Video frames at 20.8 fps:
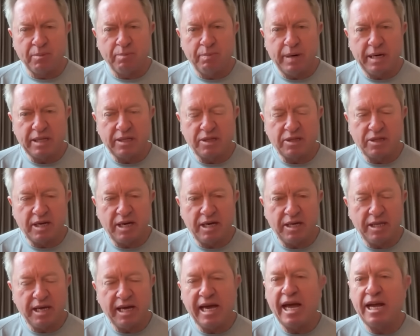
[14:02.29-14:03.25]
But
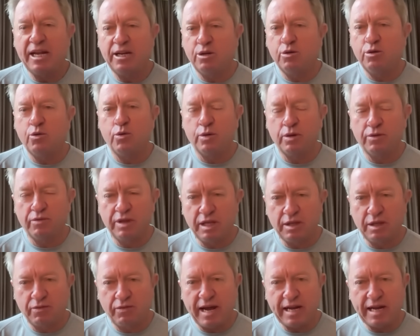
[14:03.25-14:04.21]
they add in all of
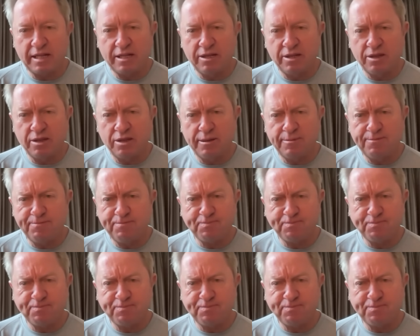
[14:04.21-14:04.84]
these factors,